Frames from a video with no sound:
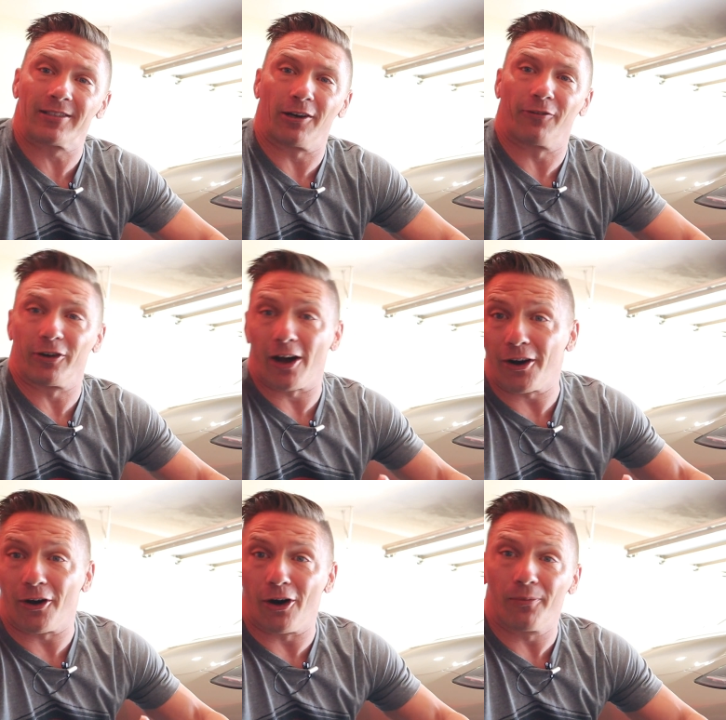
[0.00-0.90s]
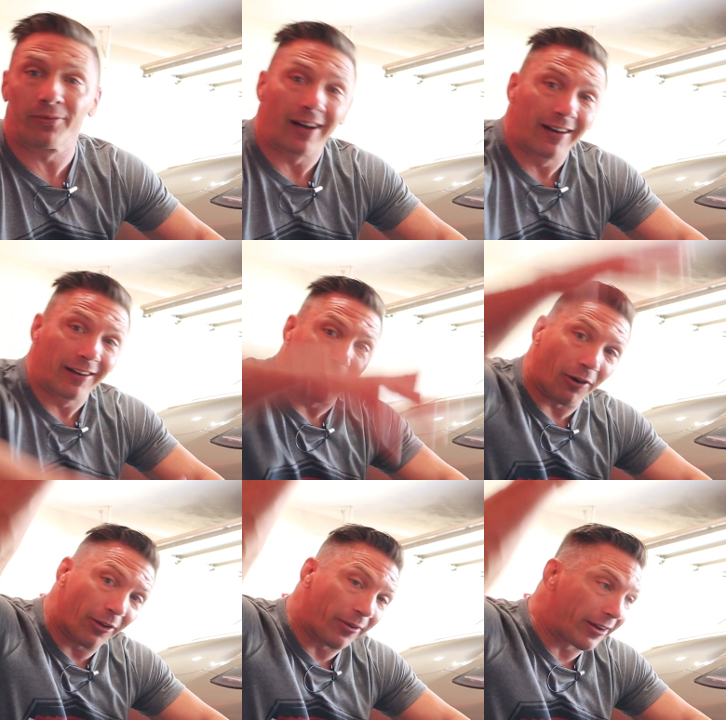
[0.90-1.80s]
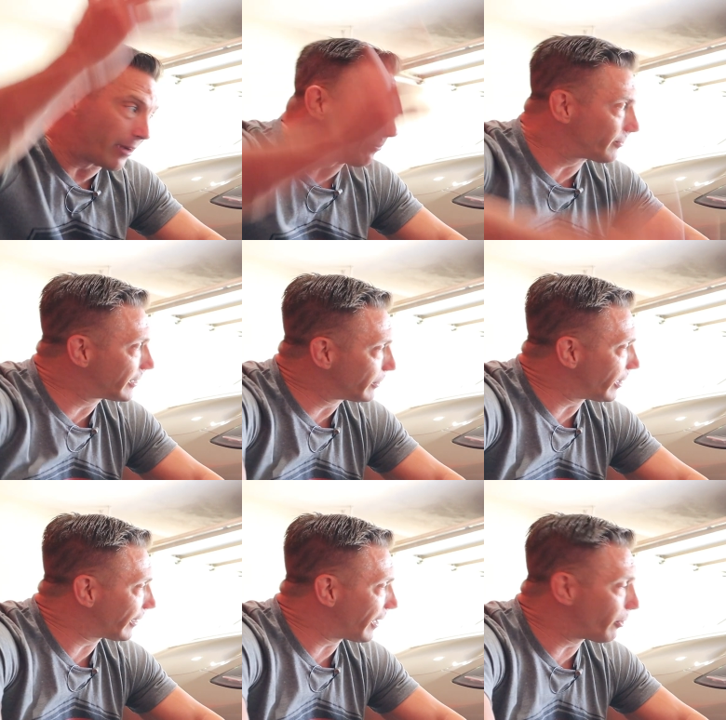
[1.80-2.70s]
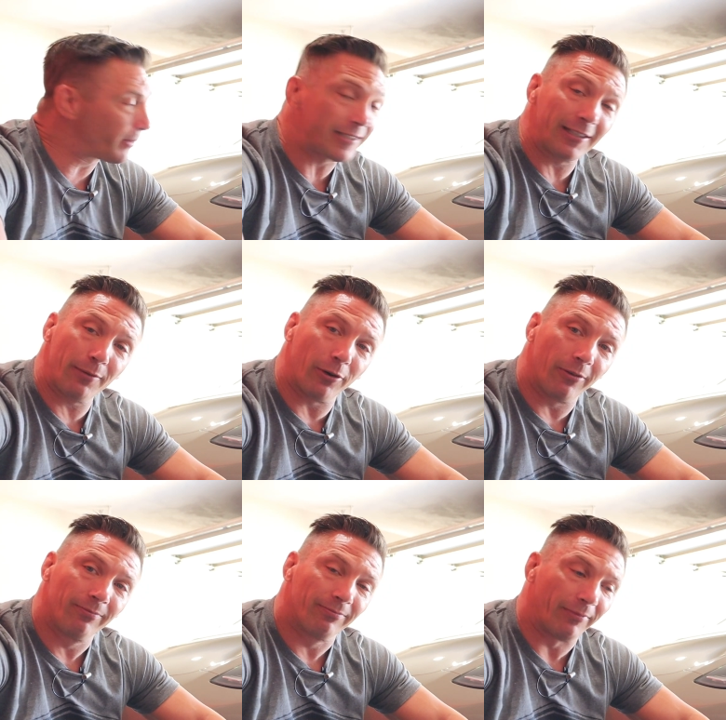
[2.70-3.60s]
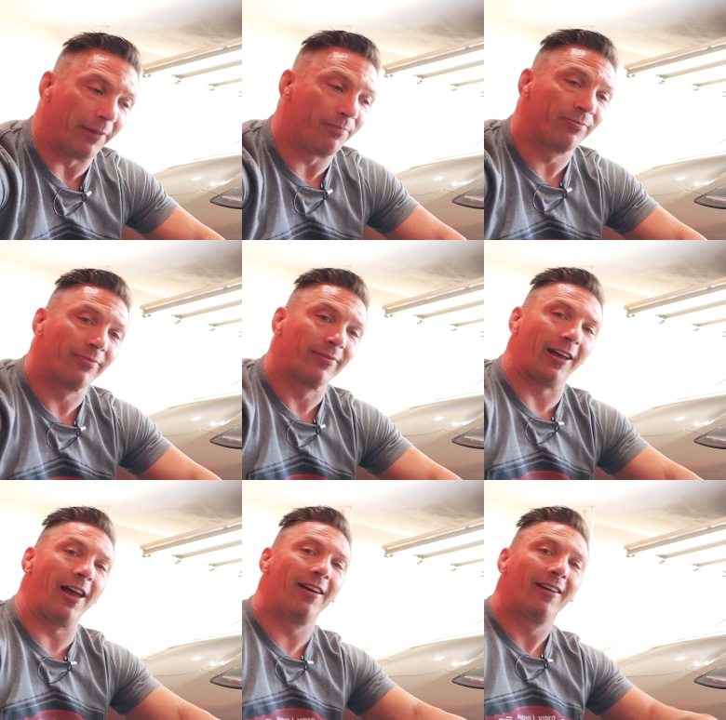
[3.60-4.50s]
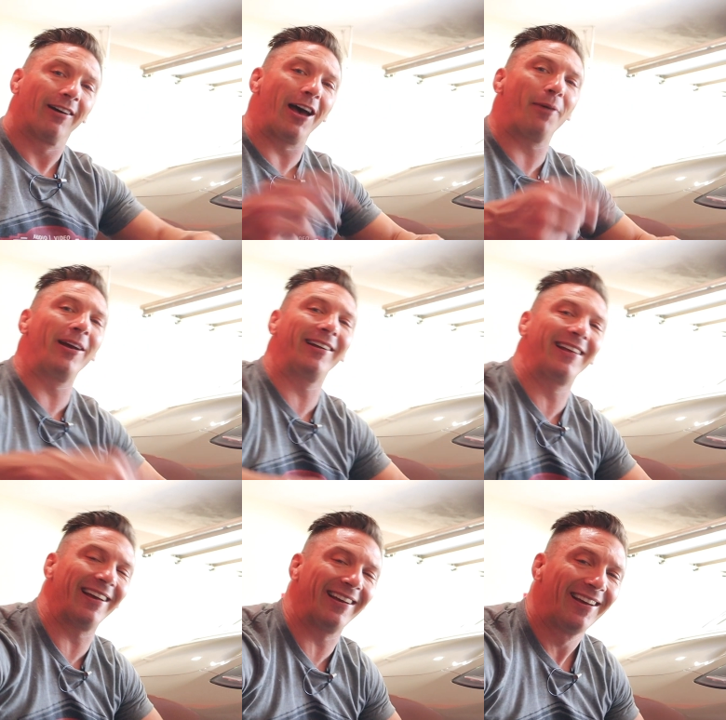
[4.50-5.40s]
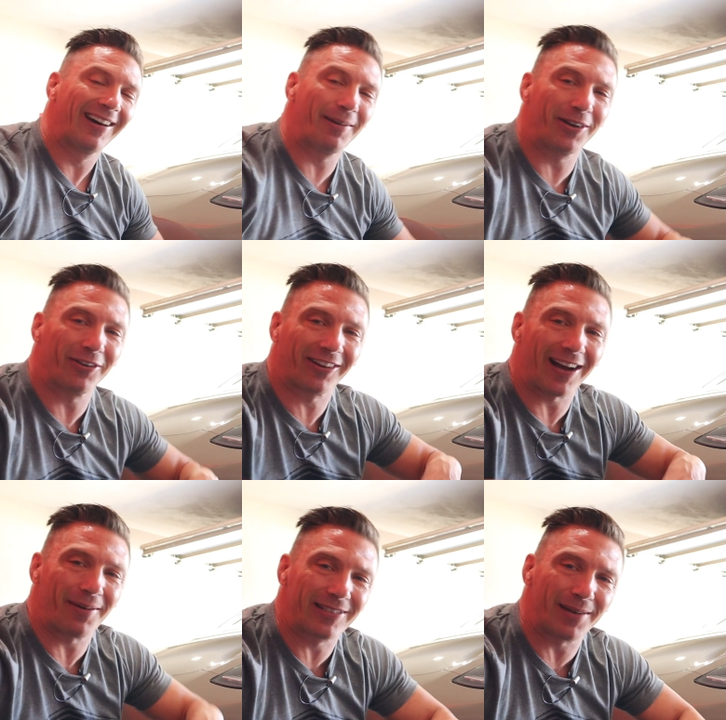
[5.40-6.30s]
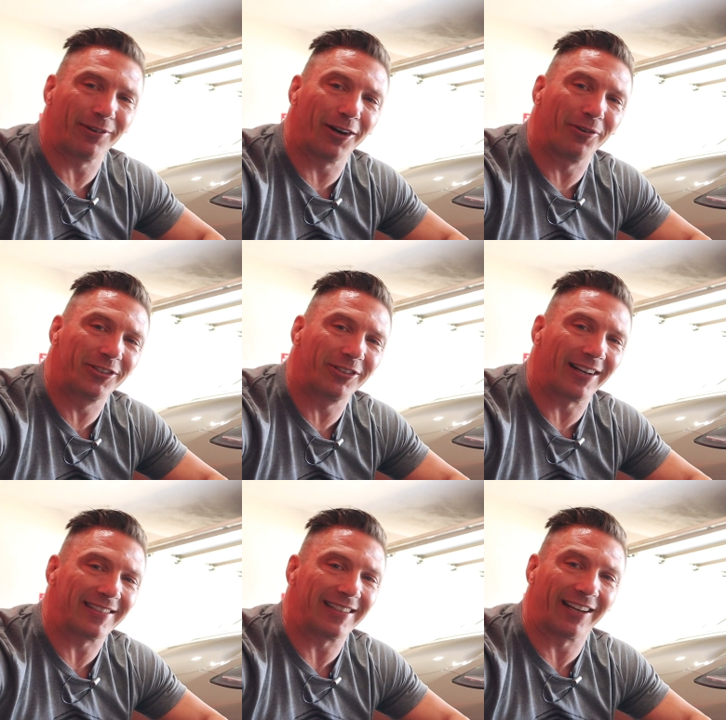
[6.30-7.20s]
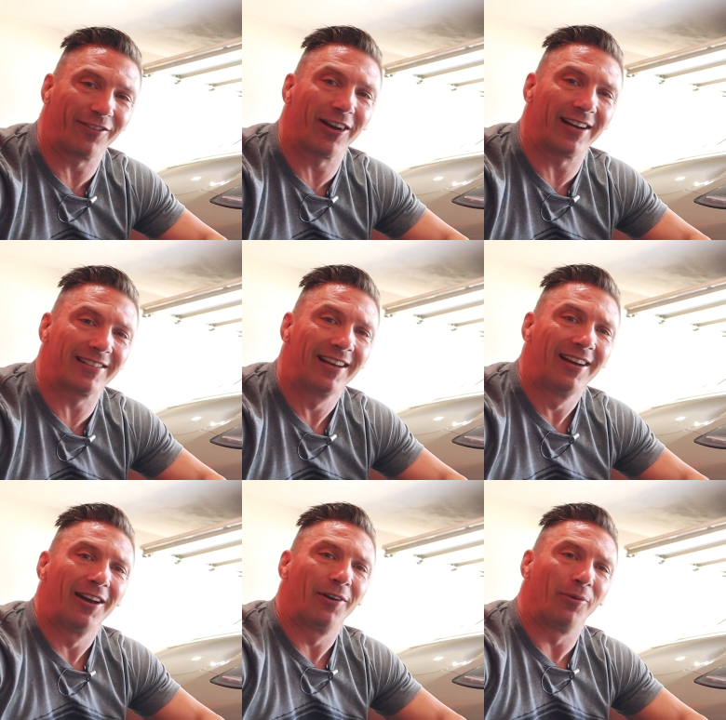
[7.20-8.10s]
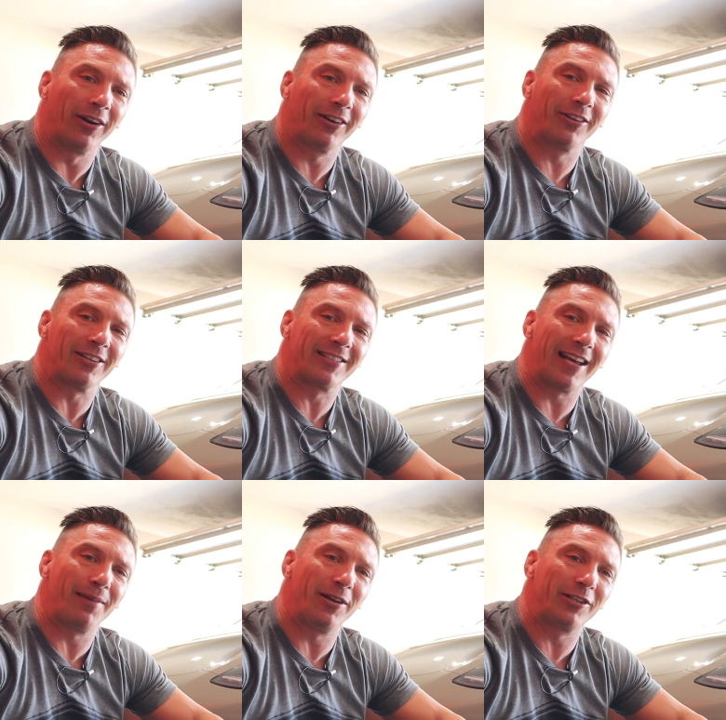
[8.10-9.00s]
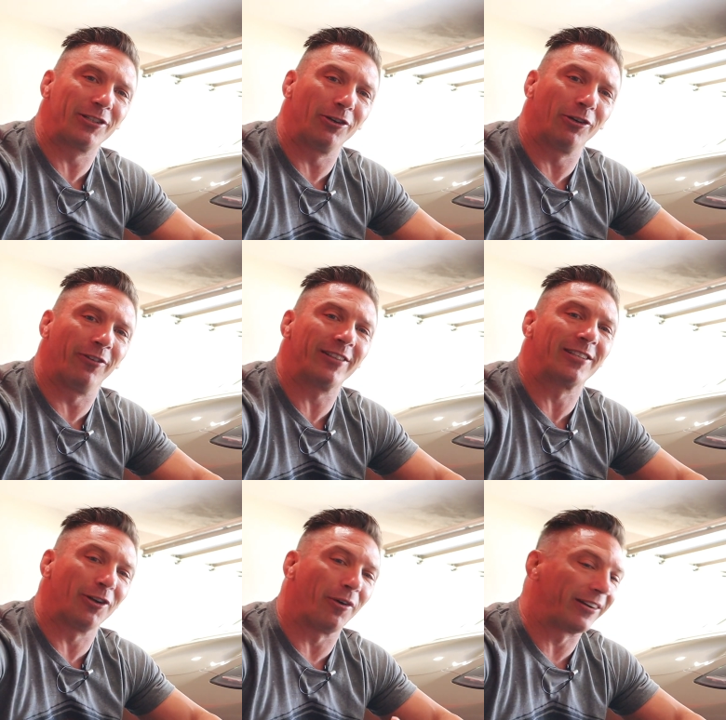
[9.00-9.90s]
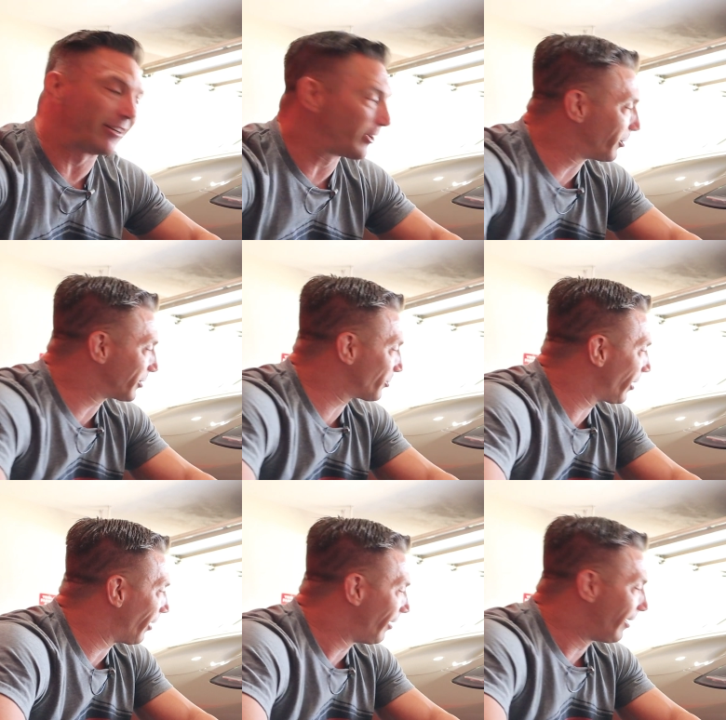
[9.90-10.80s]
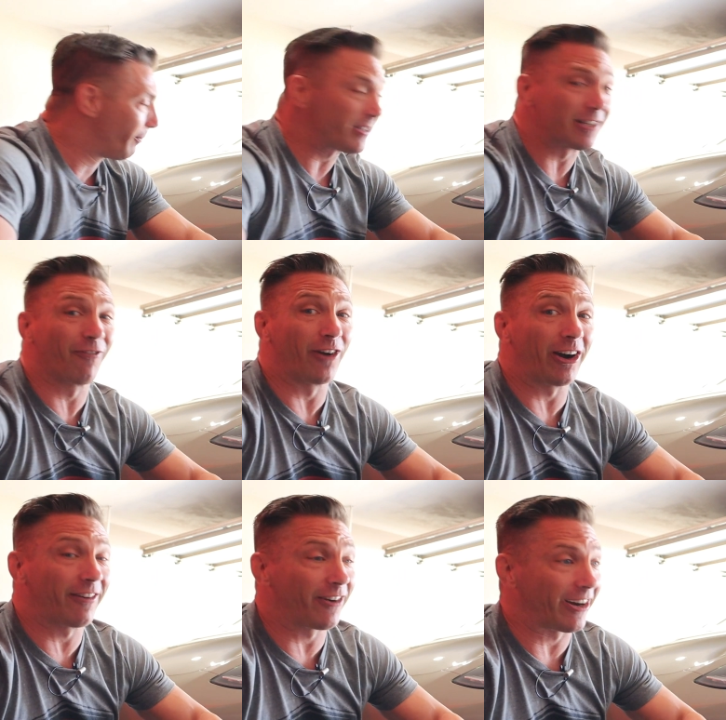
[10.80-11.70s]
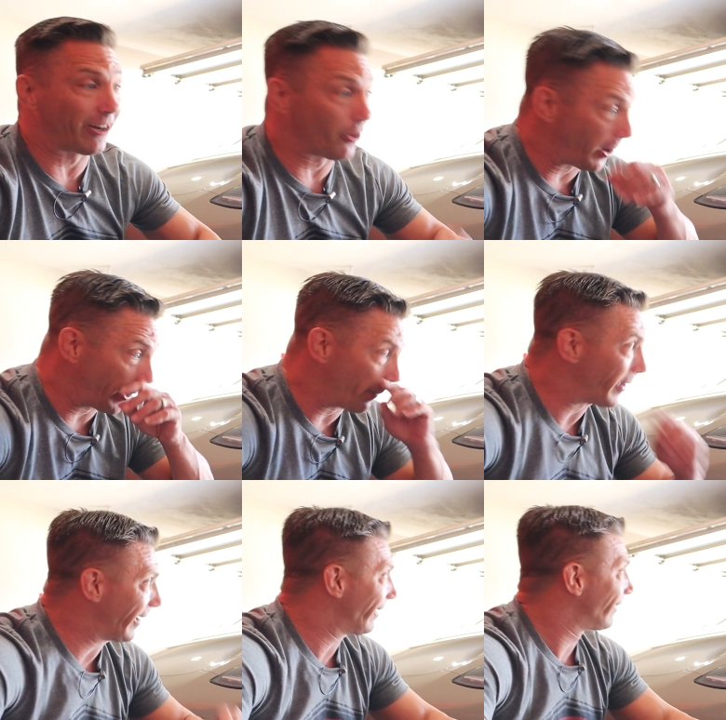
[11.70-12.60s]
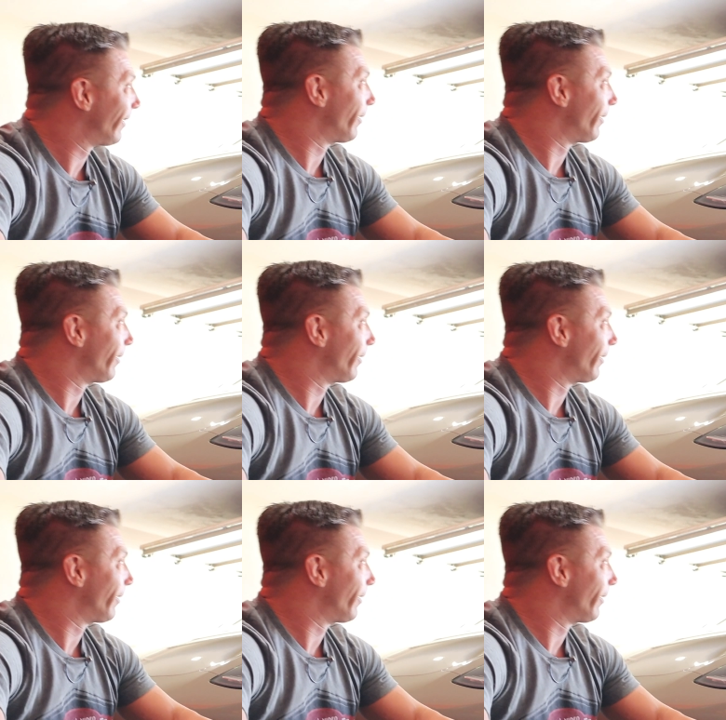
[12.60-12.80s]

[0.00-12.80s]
So if you're not a home, go all the way up. Seems like that would be simple, but let me know in the comments down below what you guys think. If you guys run into the same issue, if it's annoying to you as well. It's very annoying to me.